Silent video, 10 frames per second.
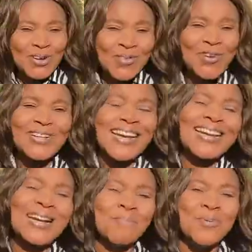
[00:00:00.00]
of God Garden
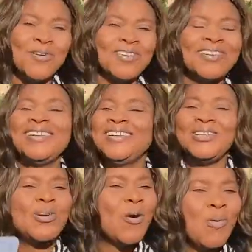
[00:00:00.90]
and more.
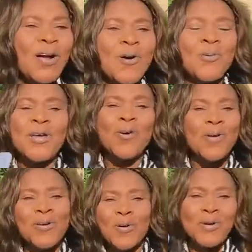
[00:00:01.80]
You are welcome, you are
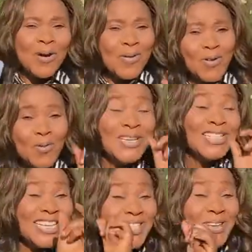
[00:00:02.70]
welcome, you are welcome in
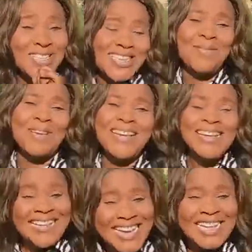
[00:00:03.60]
Jesus' name.
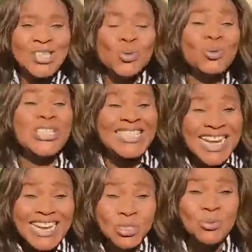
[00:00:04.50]
Yes,
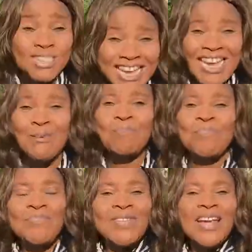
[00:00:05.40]
today, today,
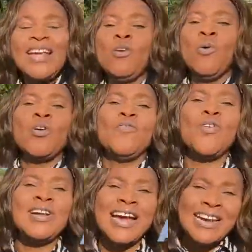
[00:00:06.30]
in the Word of
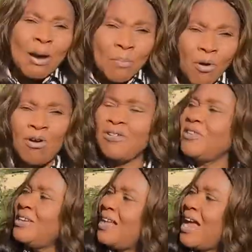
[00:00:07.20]
God Garden and more,
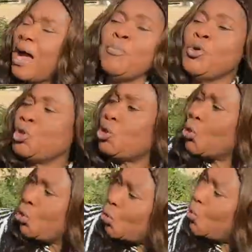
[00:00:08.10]
I'm going to
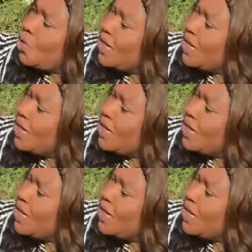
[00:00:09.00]
show you